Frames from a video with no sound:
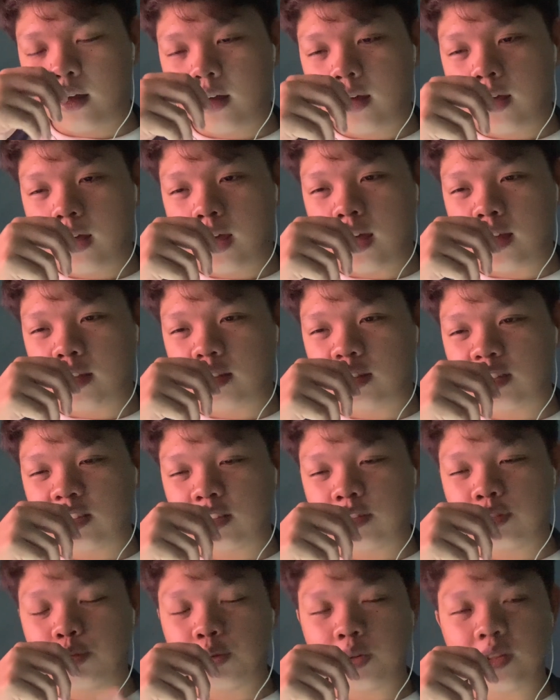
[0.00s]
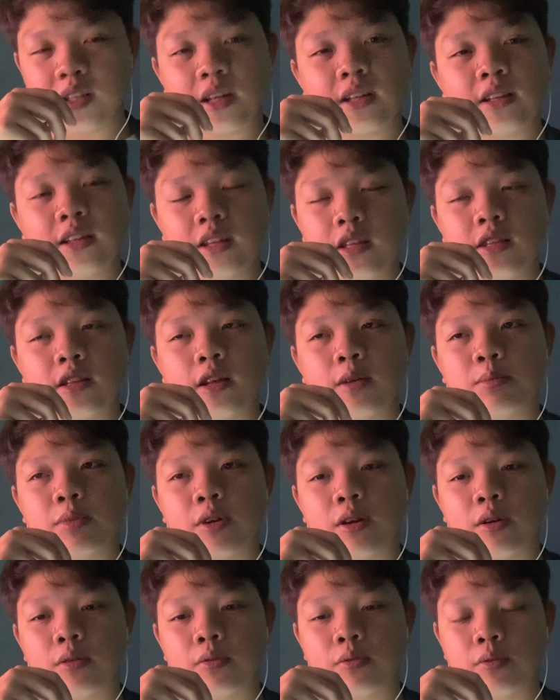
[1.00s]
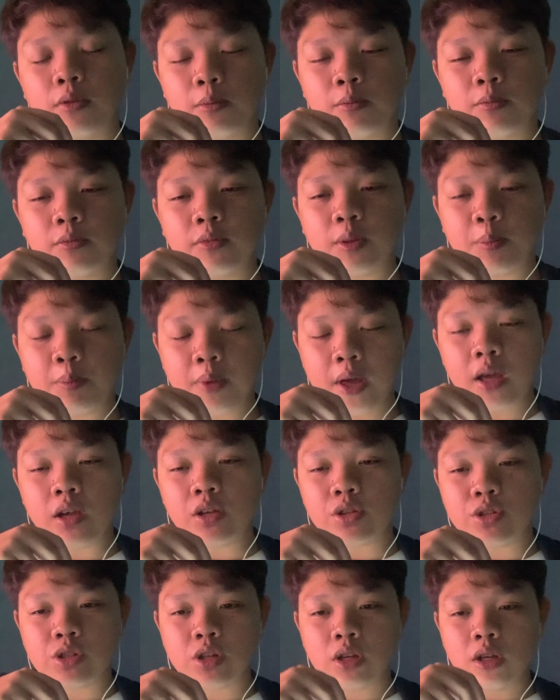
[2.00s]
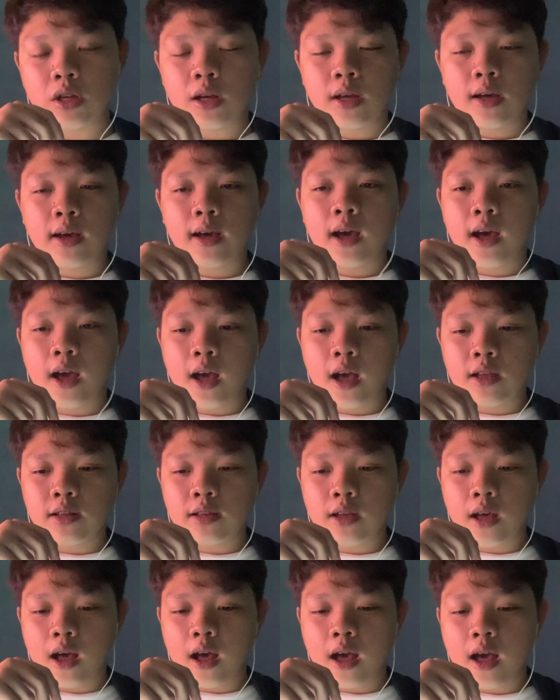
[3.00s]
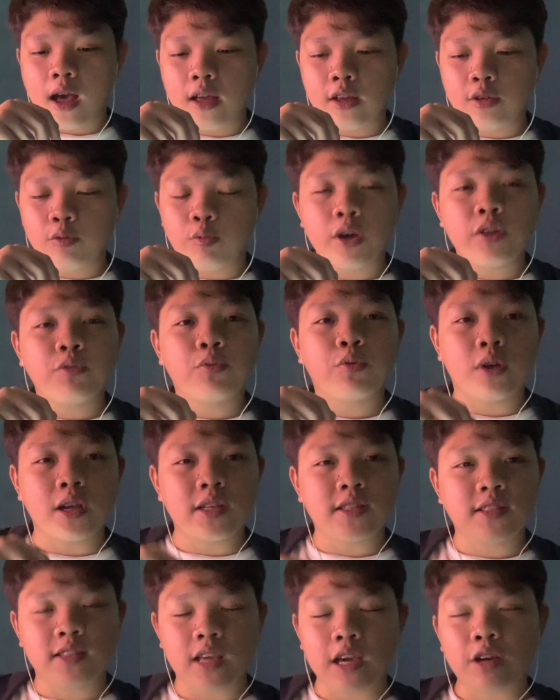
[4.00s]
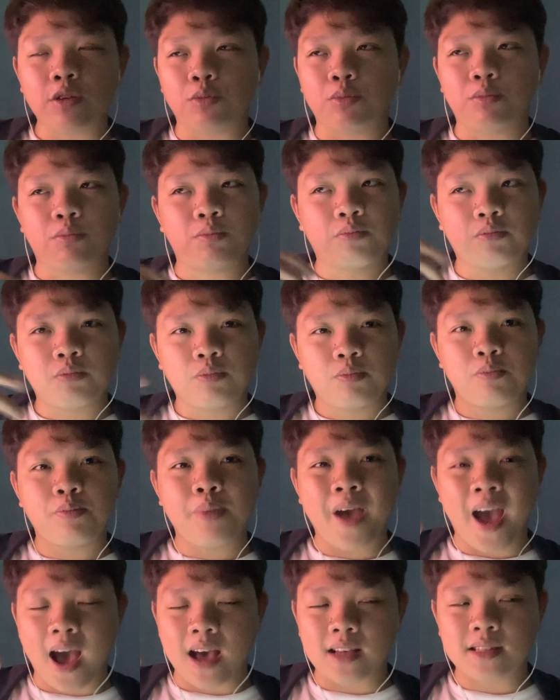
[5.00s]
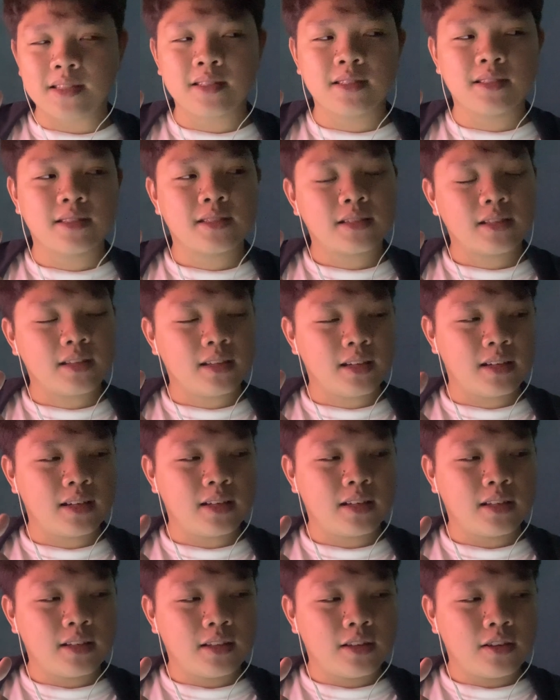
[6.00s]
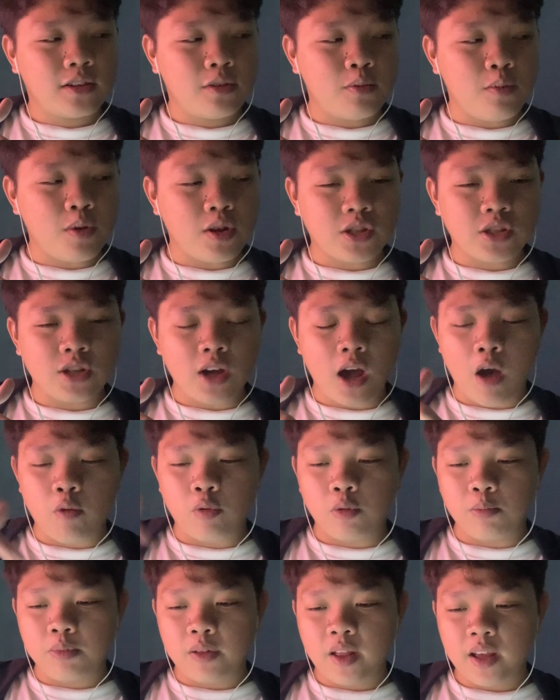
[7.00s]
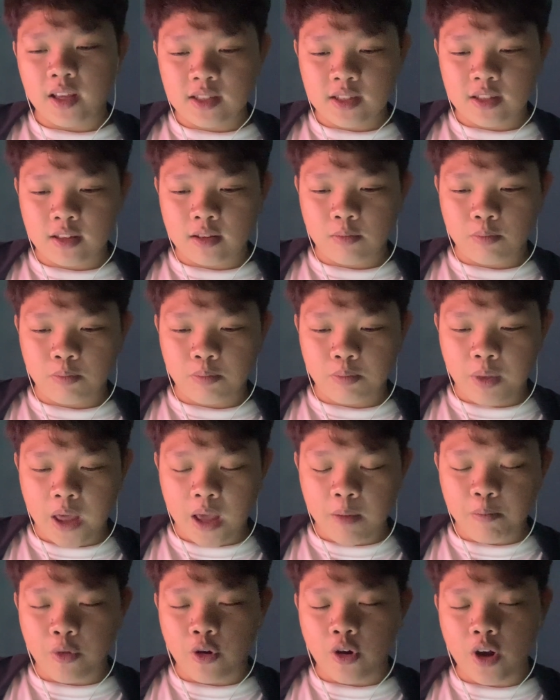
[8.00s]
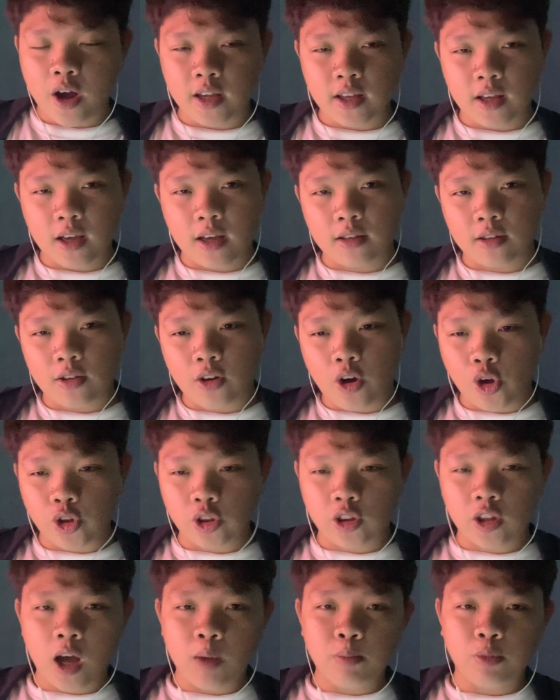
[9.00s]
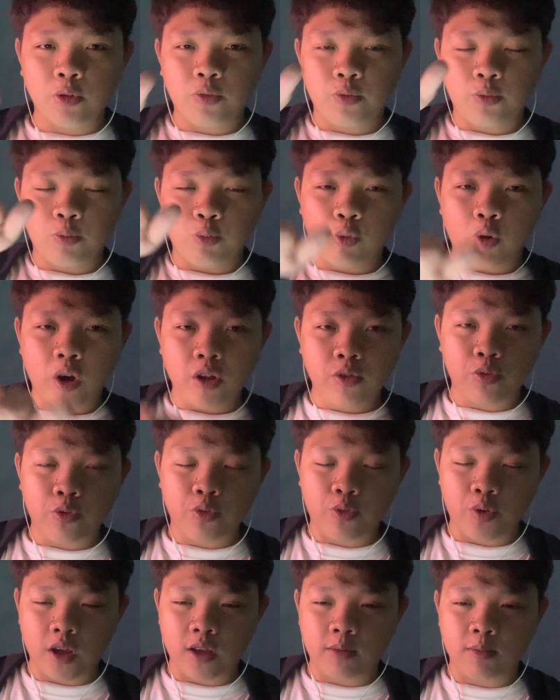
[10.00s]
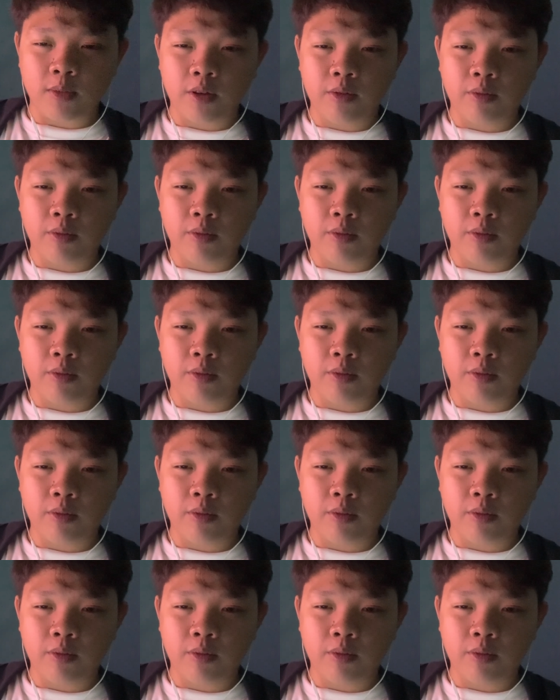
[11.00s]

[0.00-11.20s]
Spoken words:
and doing the cleanup from the page, I went for a second pass, which I would place paper again on top of one frame